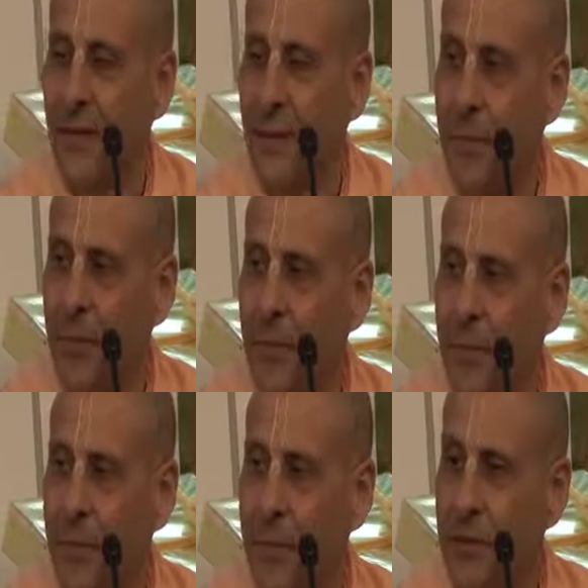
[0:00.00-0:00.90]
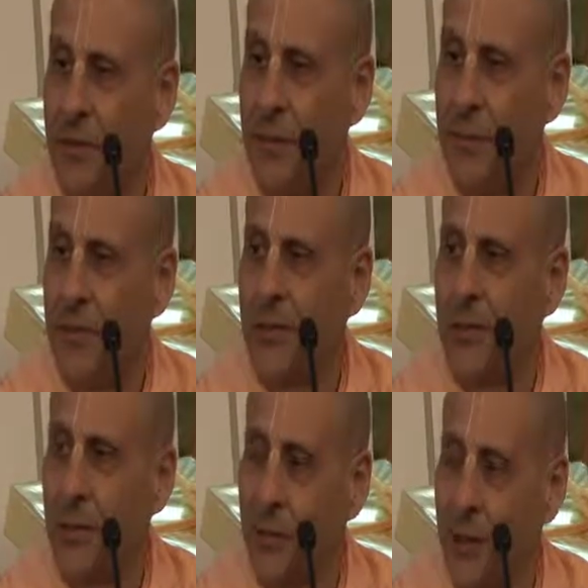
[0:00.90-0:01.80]
and become the disciple of
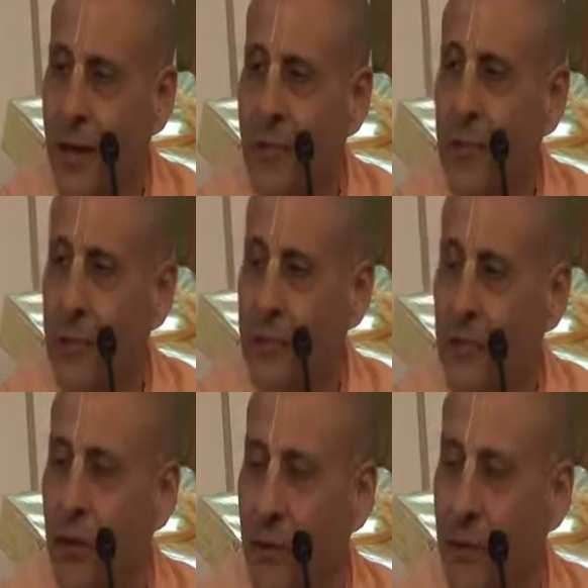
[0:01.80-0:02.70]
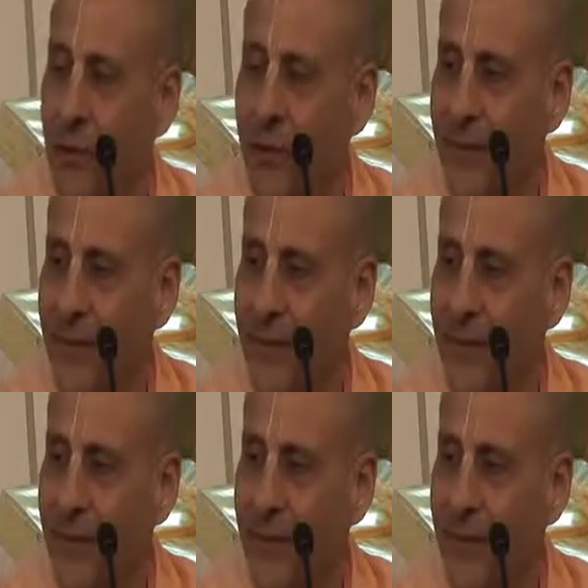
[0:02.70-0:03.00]
Lokanath Goswami.